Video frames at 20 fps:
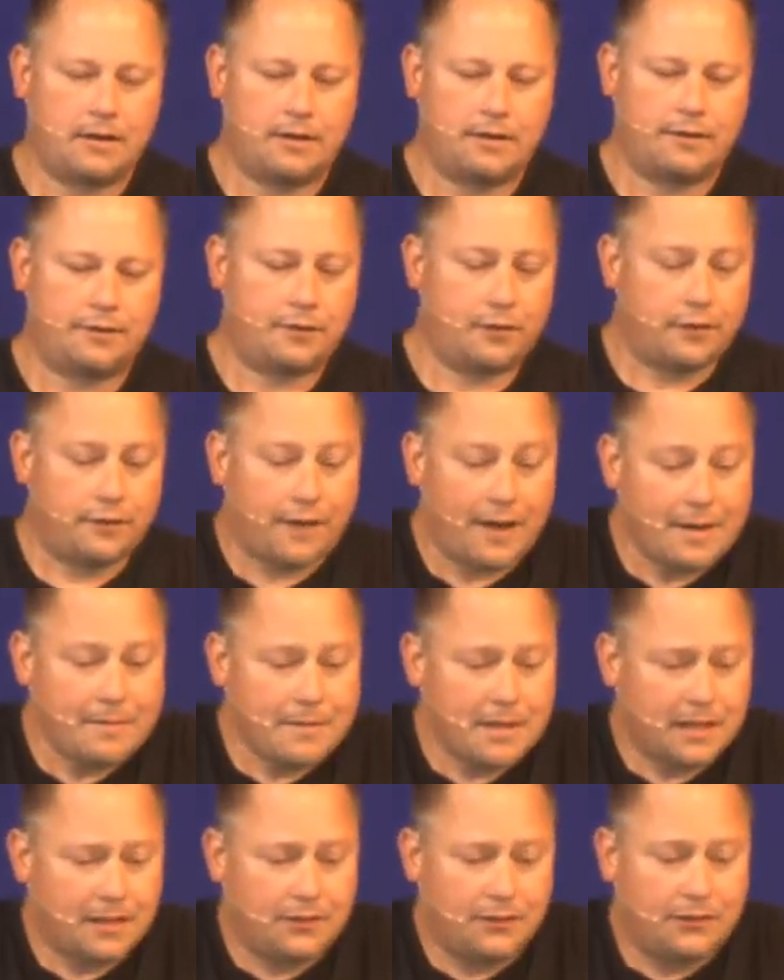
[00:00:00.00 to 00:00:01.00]
For if I
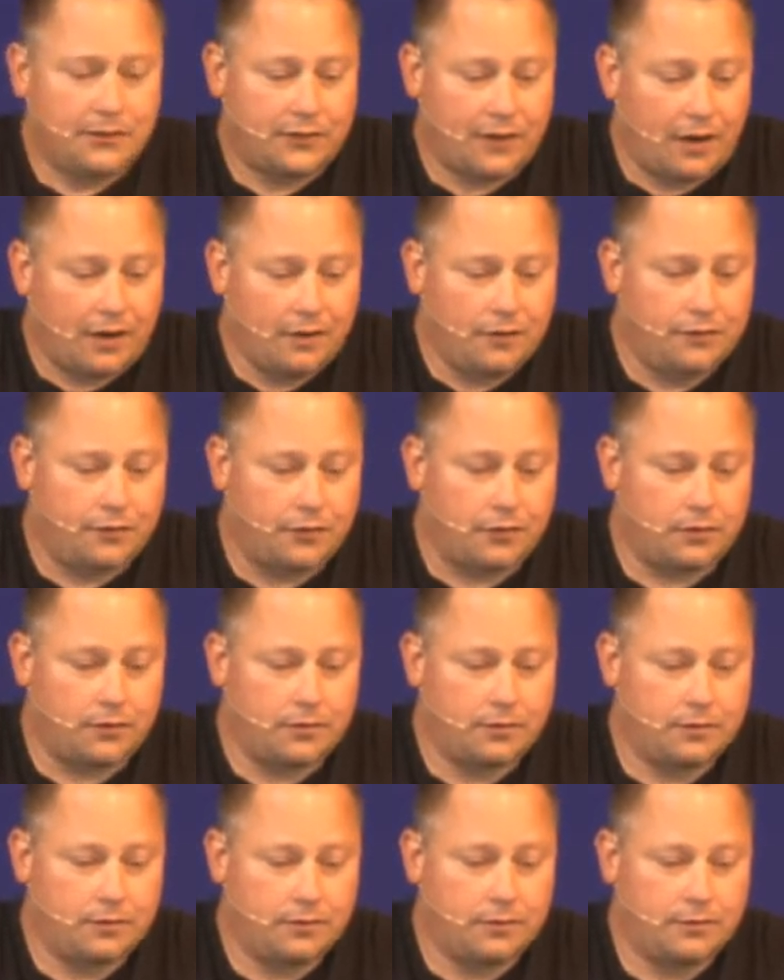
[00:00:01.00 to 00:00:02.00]
make you sorrowful,
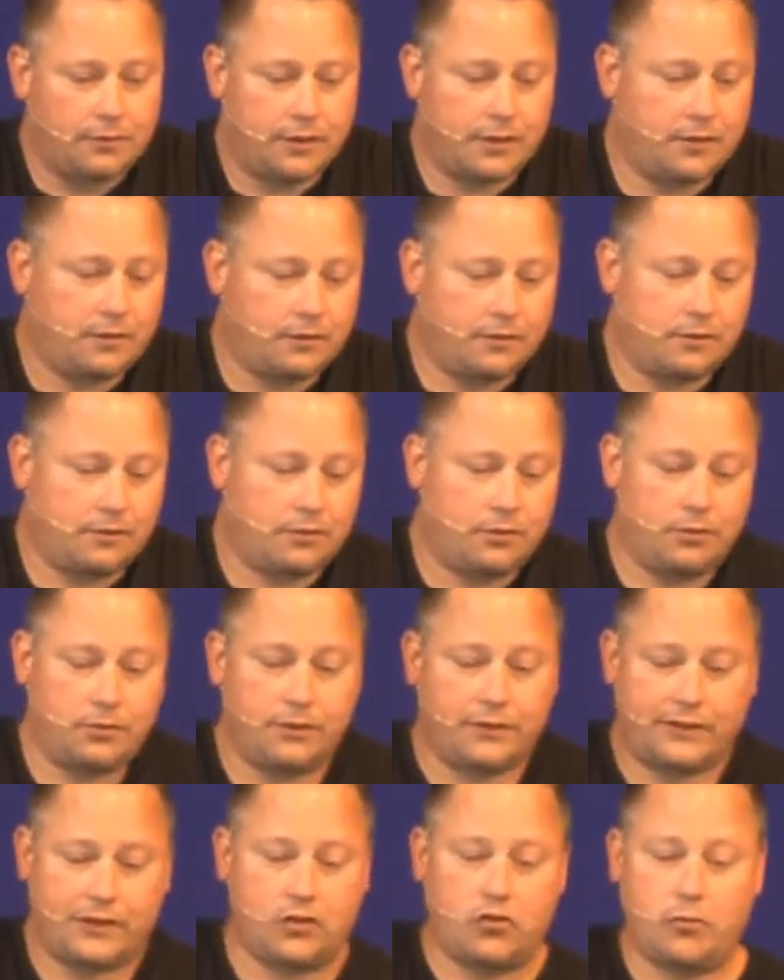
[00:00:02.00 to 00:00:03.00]
then who
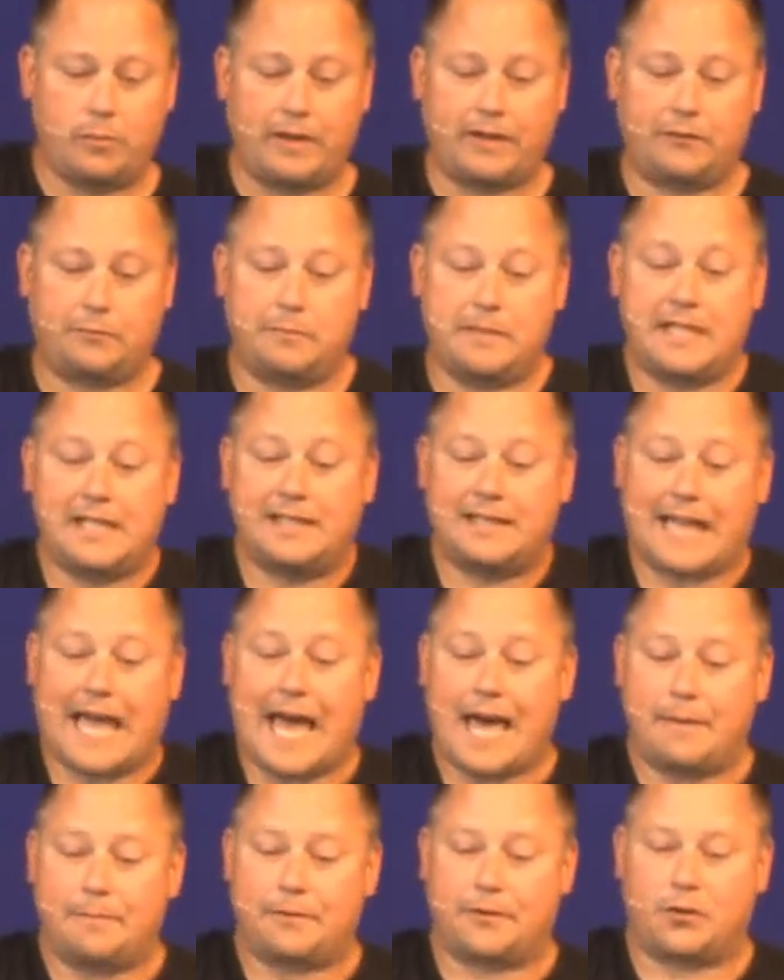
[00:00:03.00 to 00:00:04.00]
is he who makes me
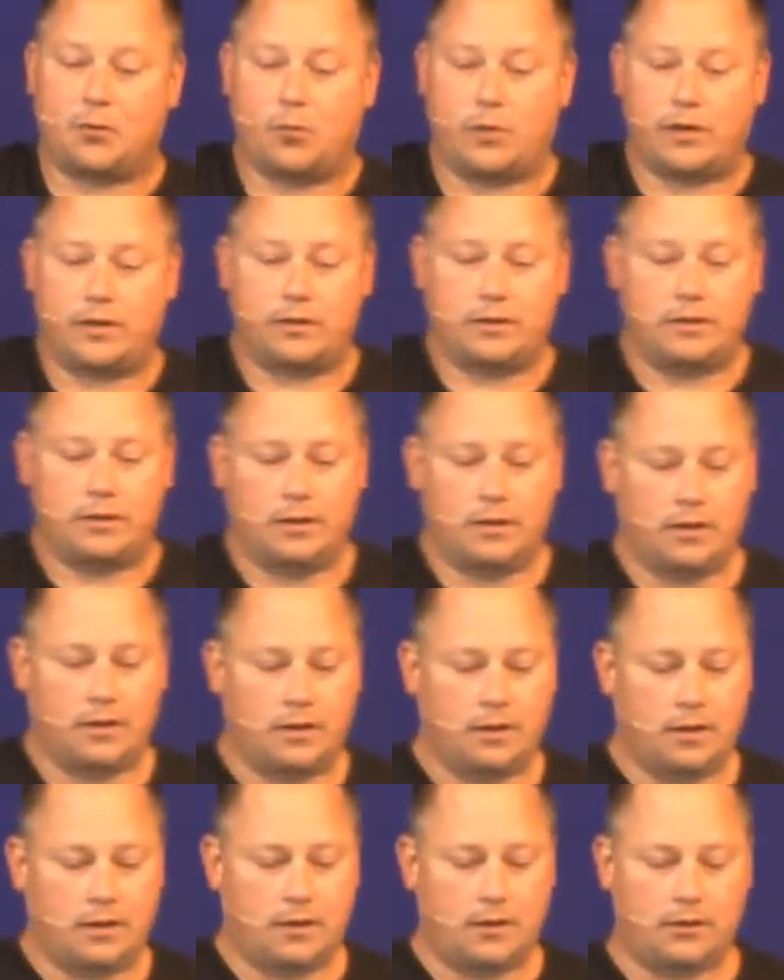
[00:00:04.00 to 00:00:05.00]
glad but the one
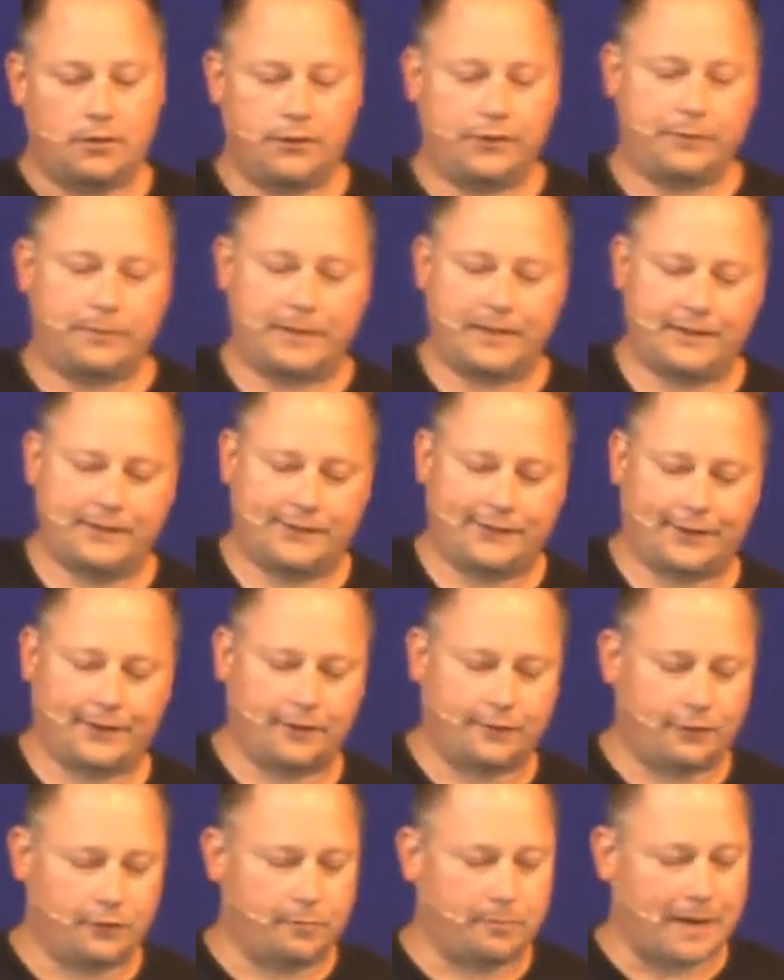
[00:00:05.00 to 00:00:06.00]
who is made
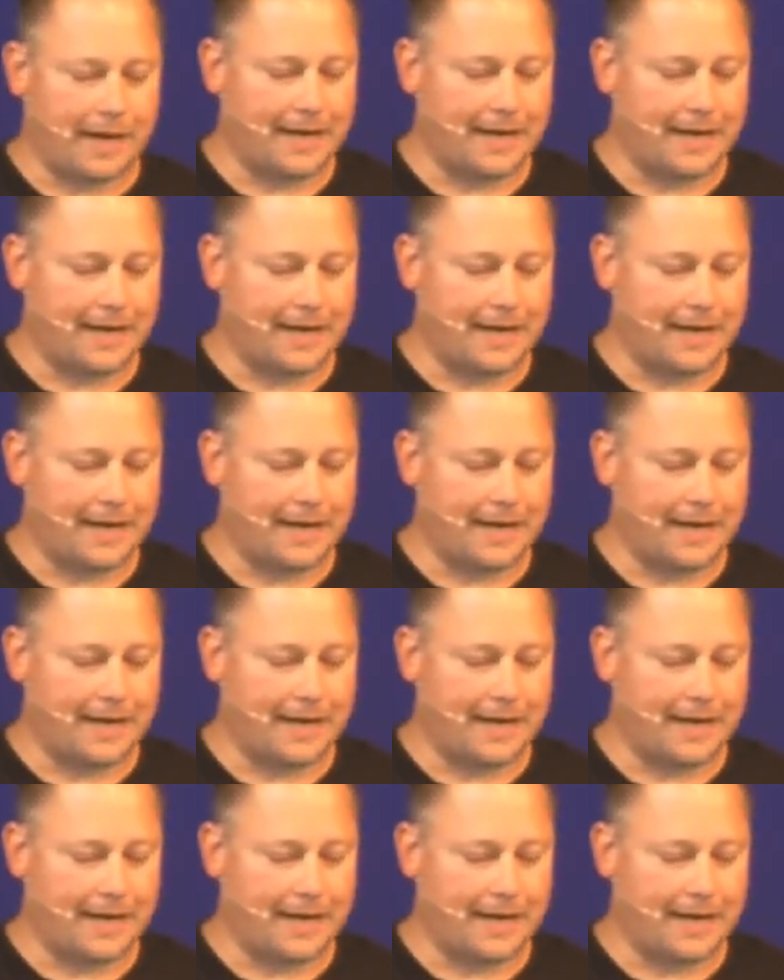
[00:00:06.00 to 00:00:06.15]
sorrowful by